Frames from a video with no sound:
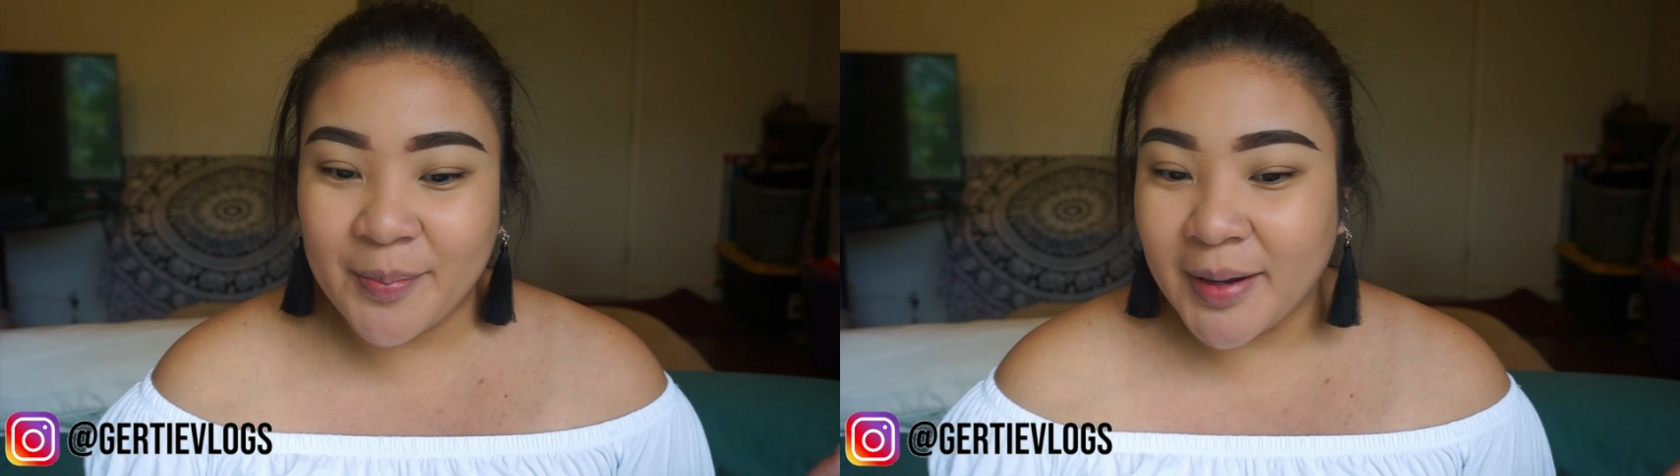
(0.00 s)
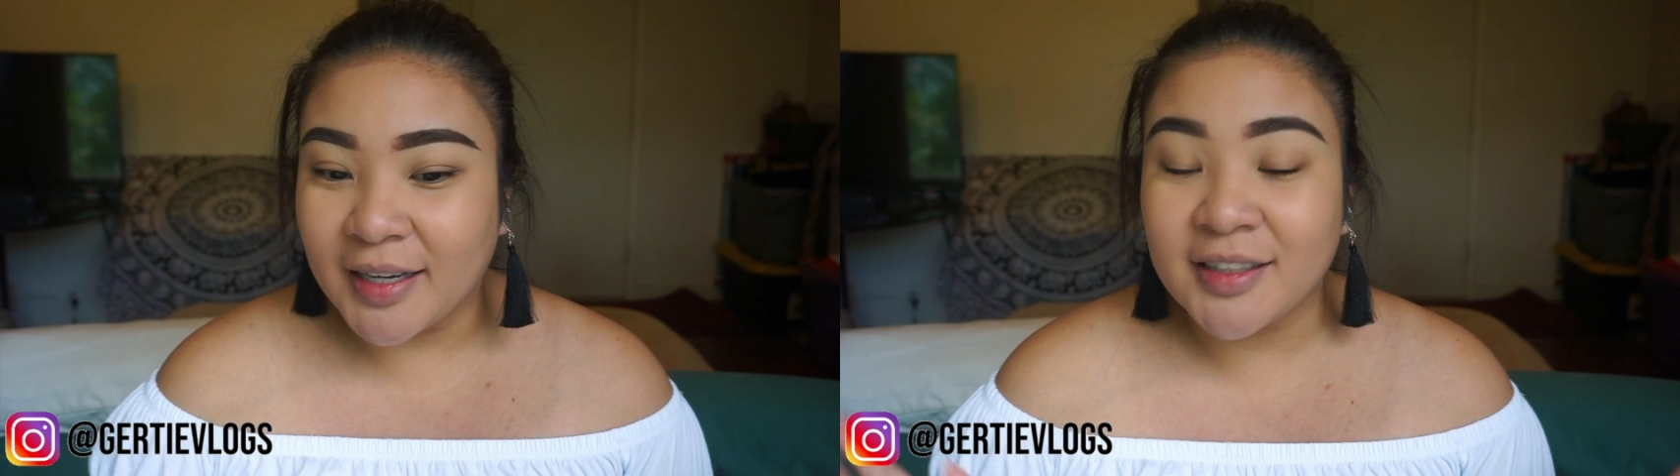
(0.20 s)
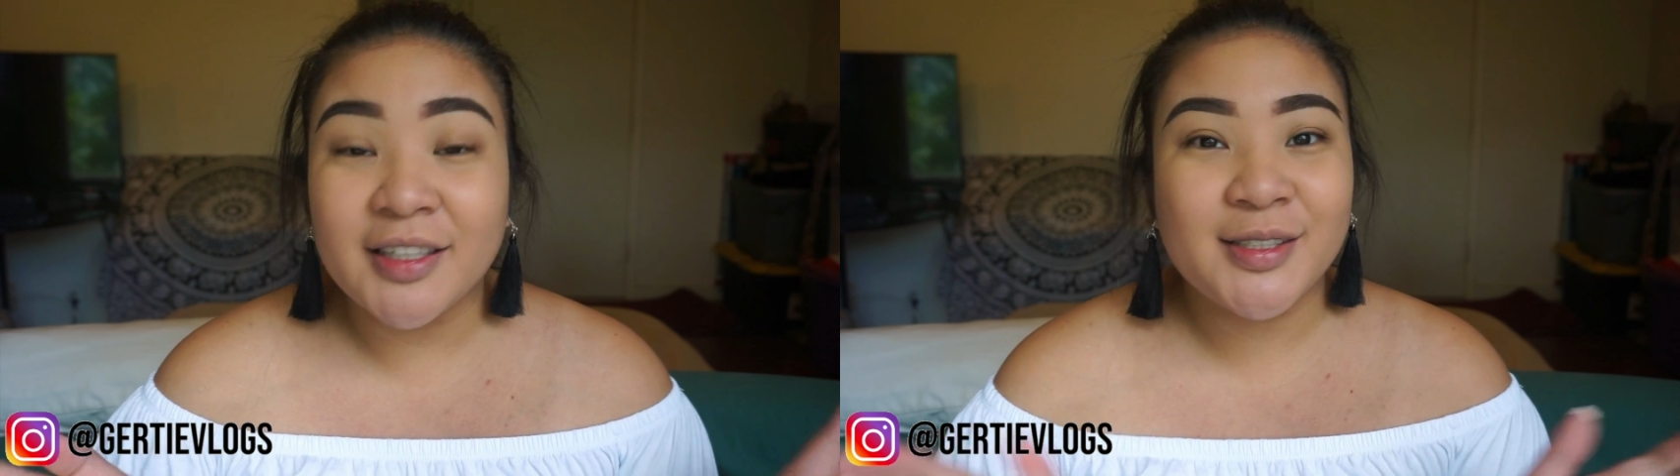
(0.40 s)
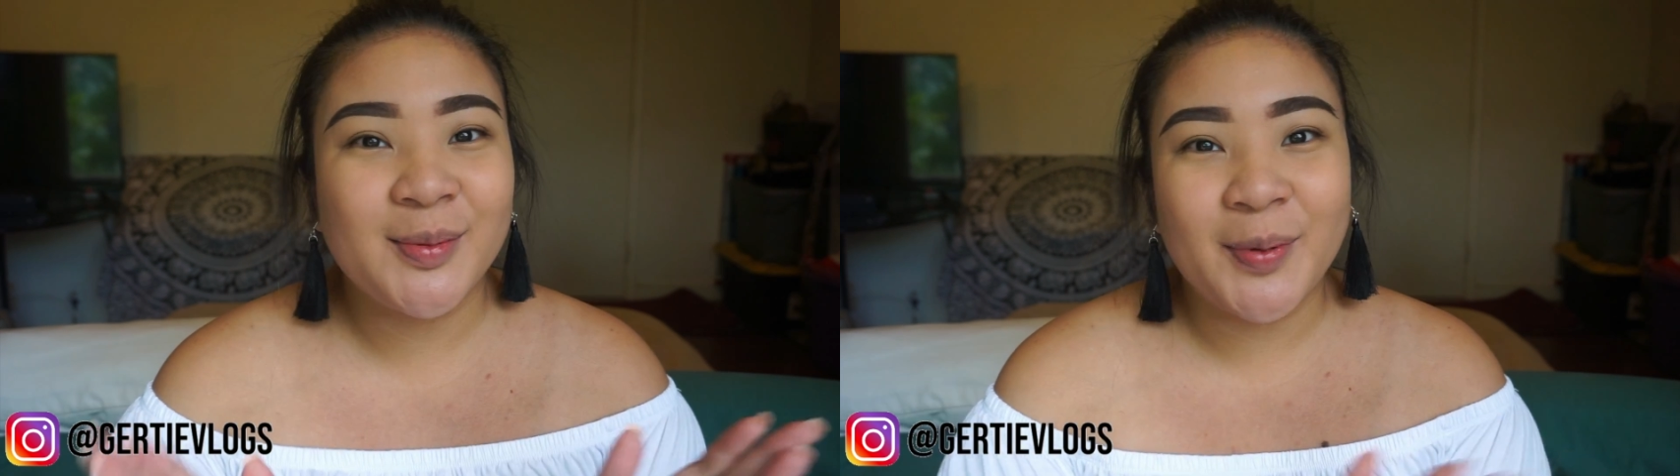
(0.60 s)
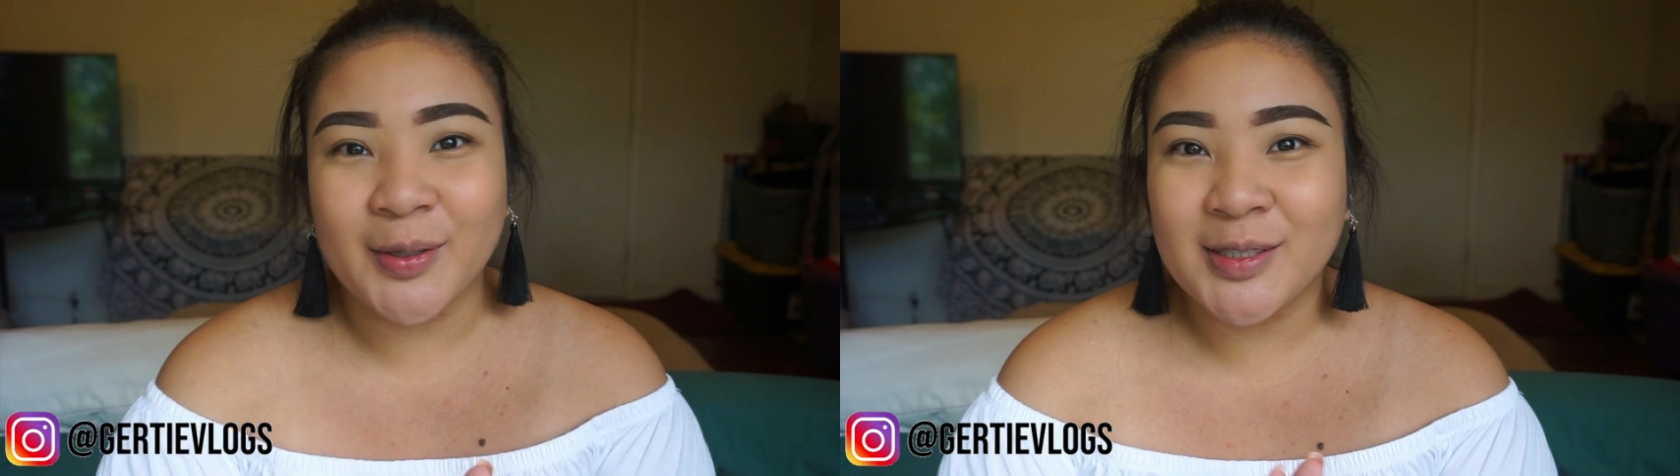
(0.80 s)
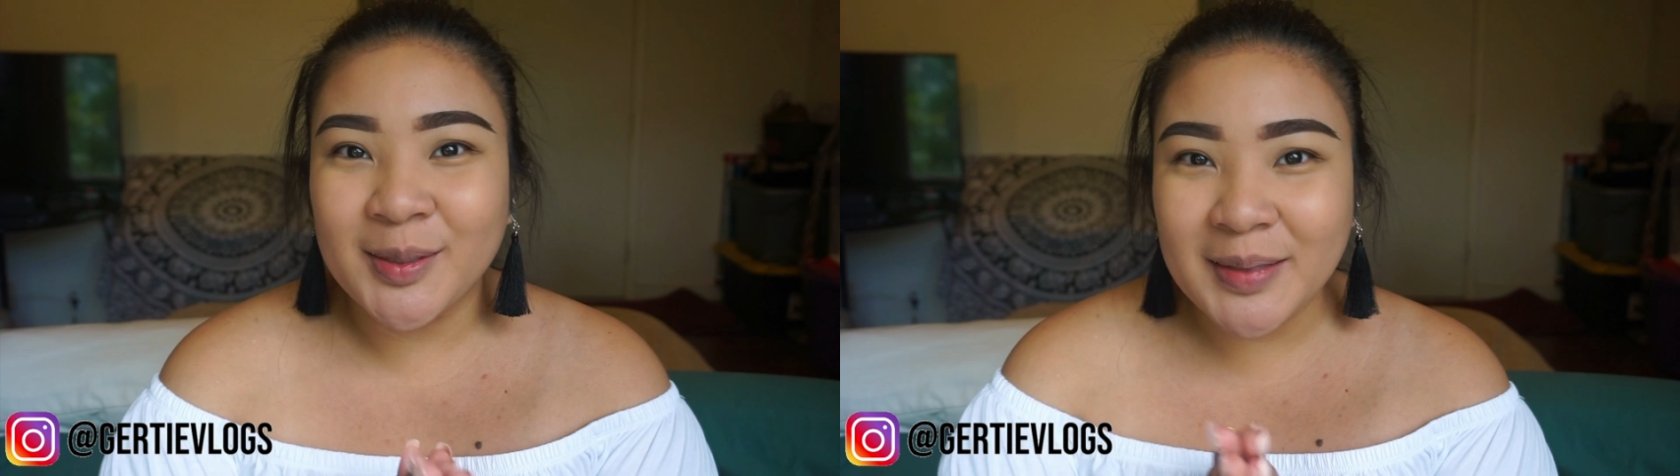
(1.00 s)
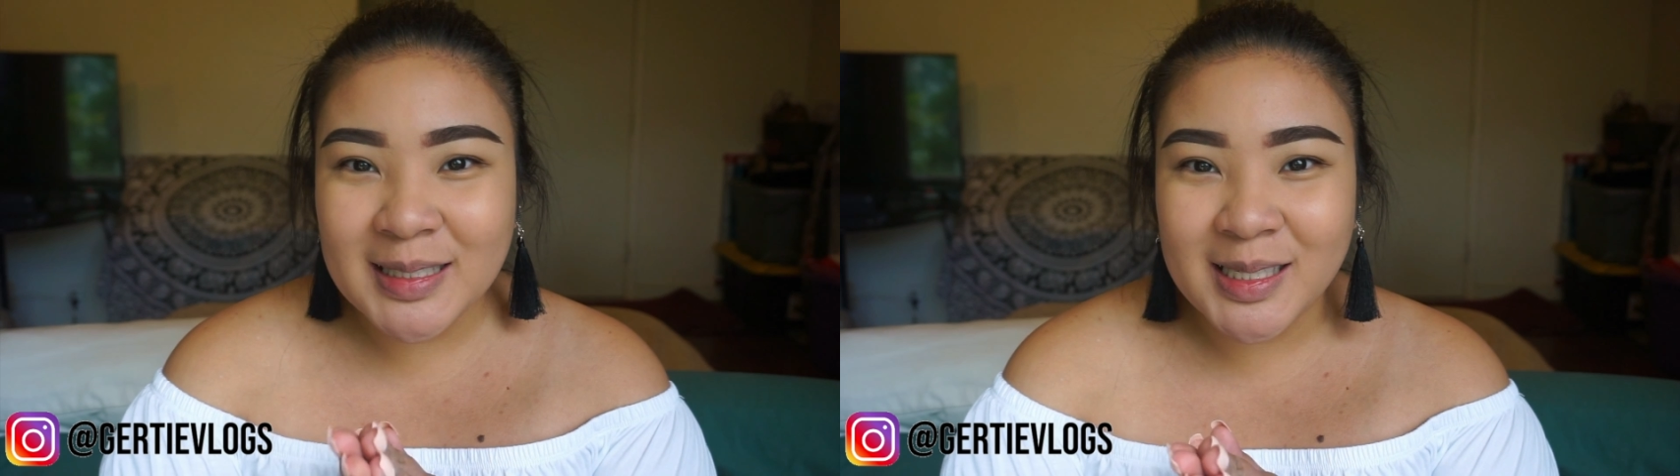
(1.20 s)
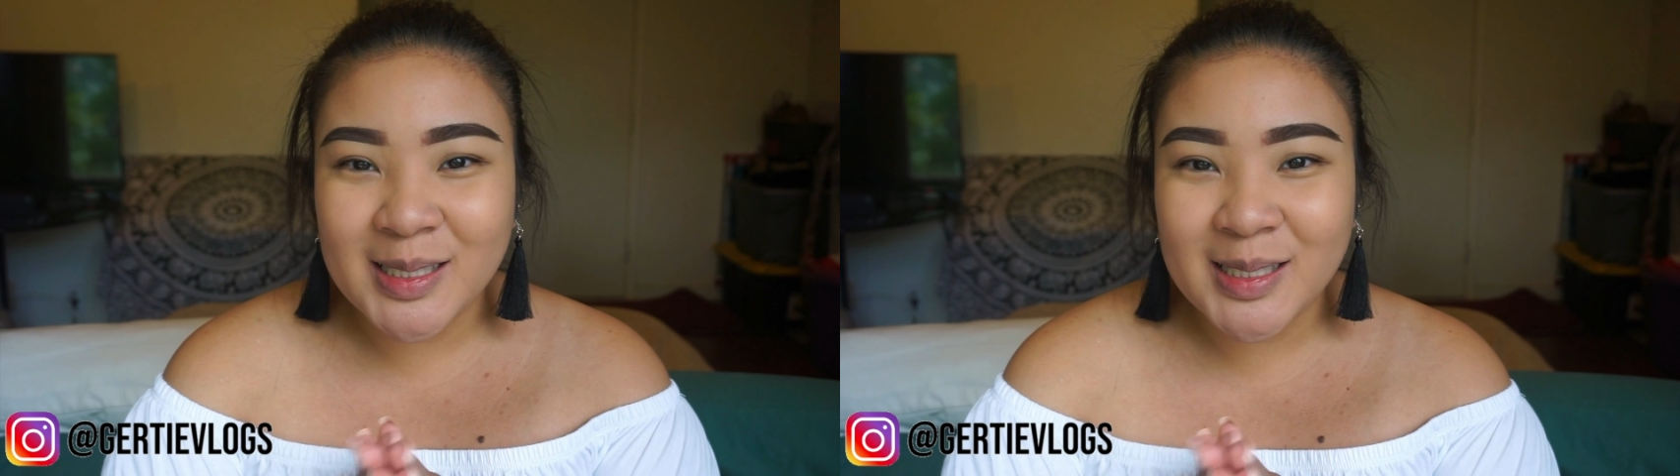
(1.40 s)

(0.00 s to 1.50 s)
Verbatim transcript: but they're supposed to be